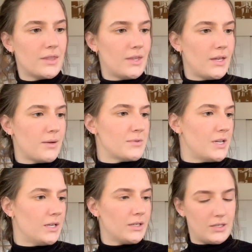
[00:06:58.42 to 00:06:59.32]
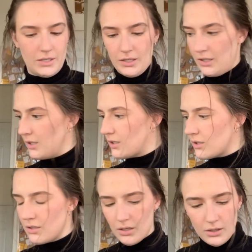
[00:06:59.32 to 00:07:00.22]
And then I'm
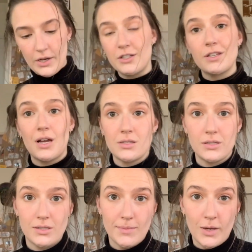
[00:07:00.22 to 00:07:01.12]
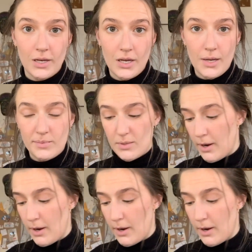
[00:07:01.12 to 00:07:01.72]
taking, I just got this in my Ipsy